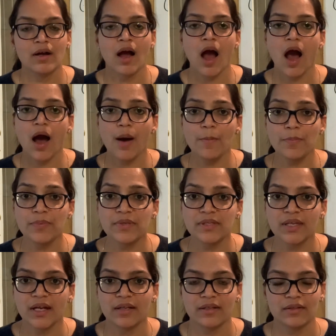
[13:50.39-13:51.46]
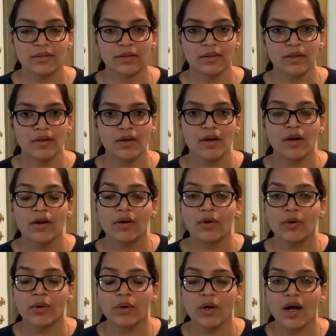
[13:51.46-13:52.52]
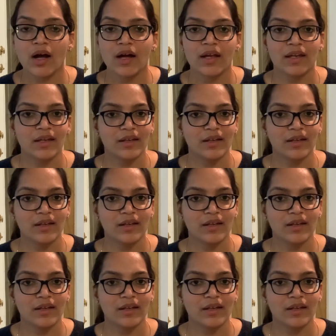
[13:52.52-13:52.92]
upset, cry.